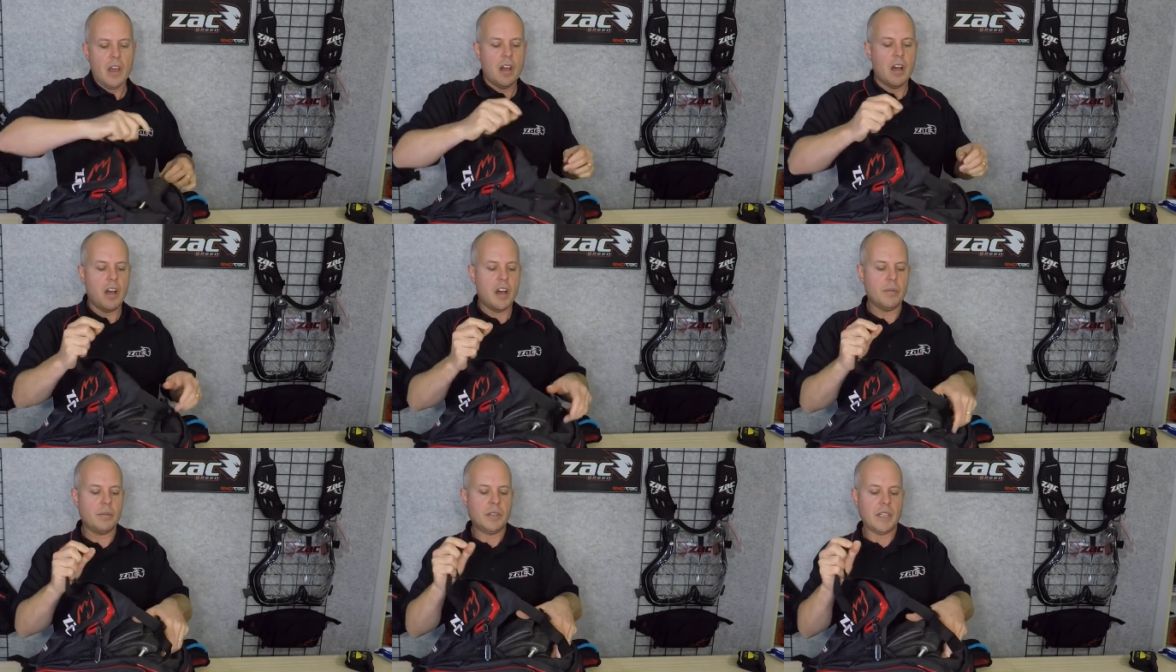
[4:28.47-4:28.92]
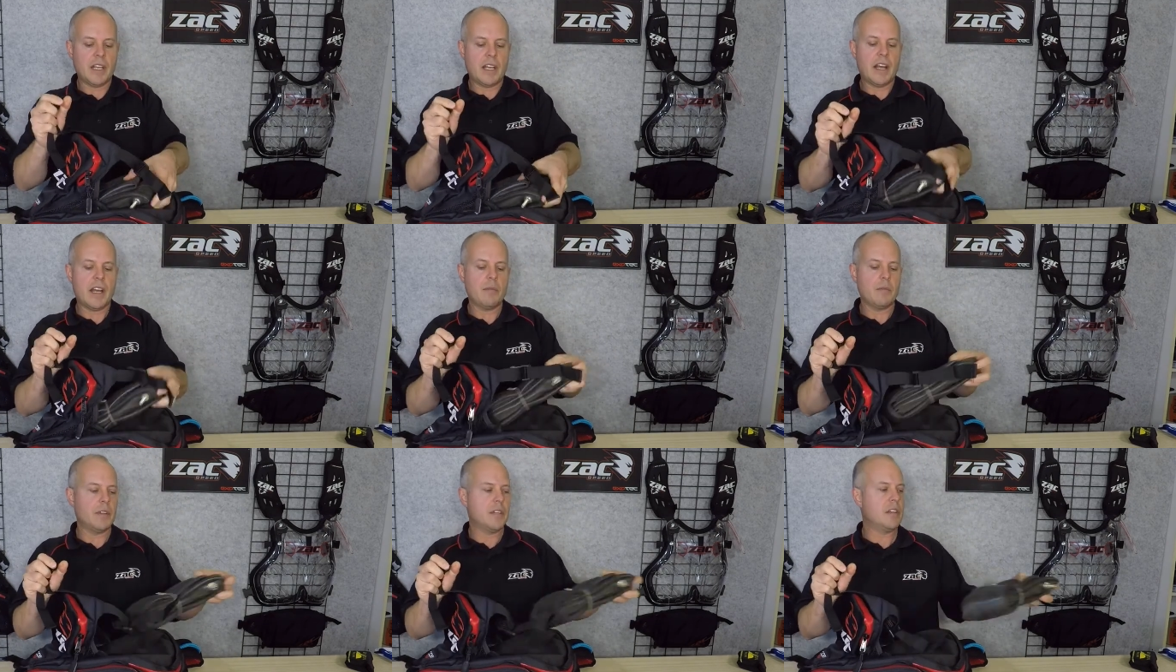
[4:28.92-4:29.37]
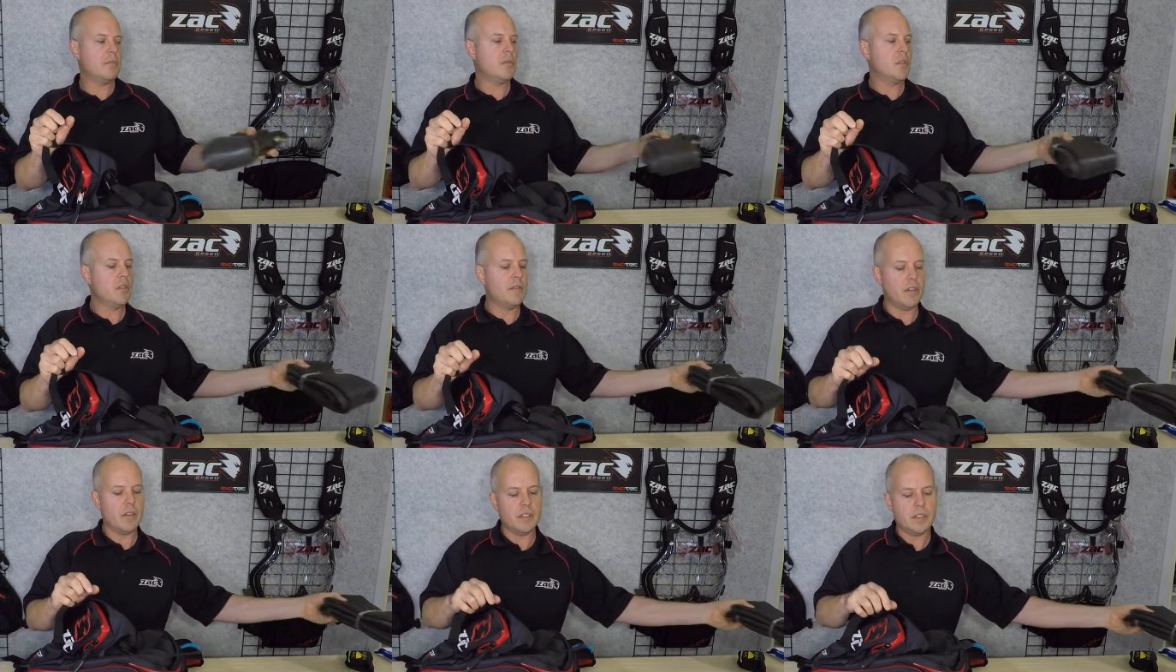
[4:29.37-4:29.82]
Open that out. We then
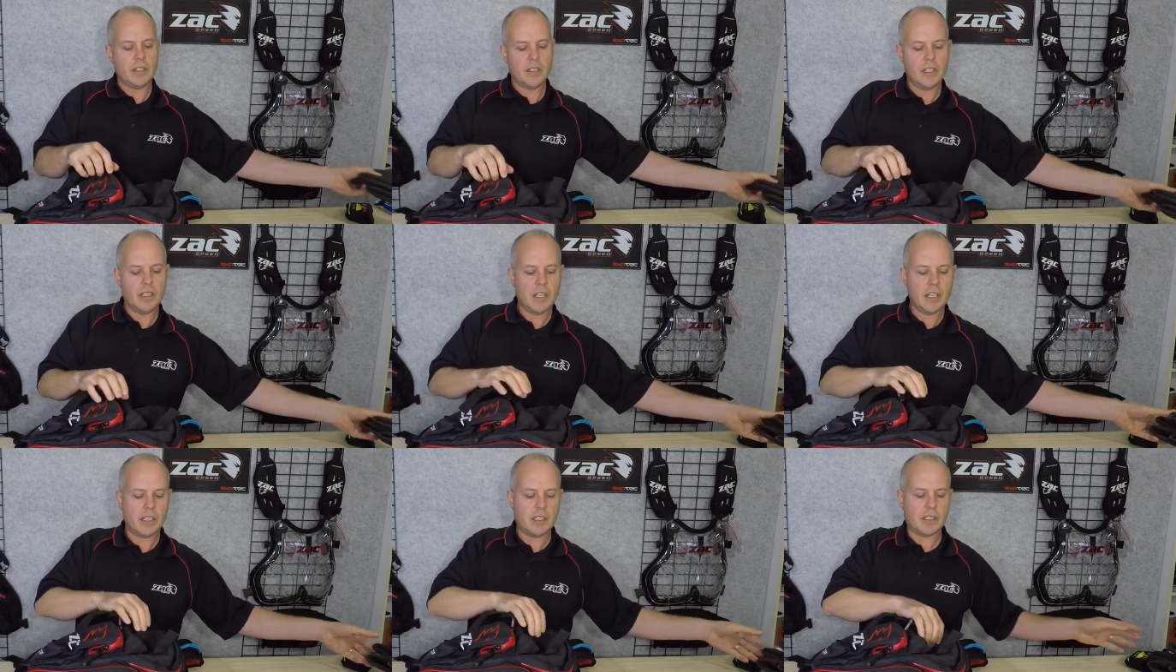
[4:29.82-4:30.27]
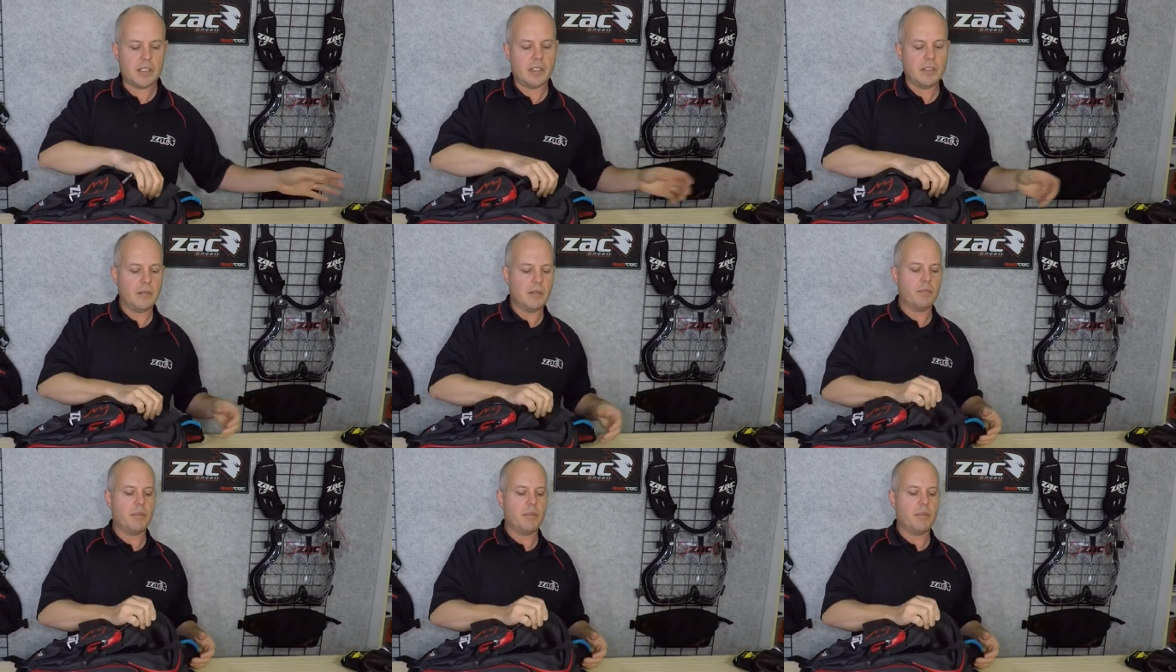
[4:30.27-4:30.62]
move on to the next